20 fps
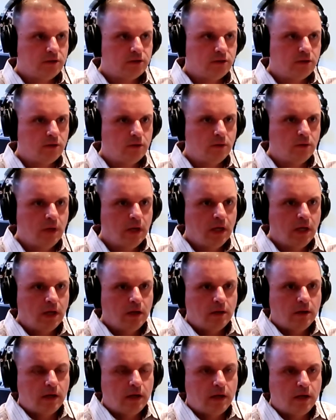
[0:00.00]
So
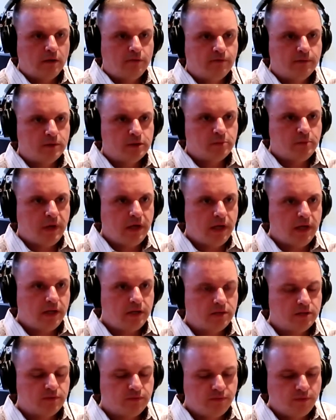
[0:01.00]
first
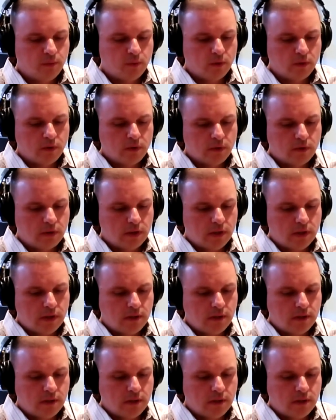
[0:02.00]
page for